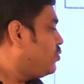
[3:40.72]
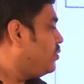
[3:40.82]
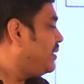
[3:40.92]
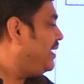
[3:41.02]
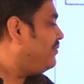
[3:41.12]

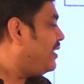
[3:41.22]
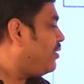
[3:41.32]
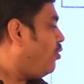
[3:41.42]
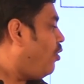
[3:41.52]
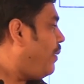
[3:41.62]
should give
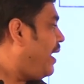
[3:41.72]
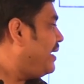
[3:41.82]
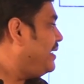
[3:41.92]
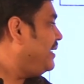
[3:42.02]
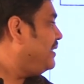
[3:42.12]
the
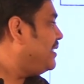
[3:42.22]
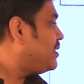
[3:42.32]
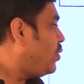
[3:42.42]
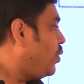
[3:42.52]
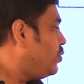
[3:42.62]
command in
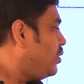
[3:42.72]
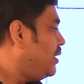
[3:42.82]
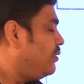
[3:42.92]
this control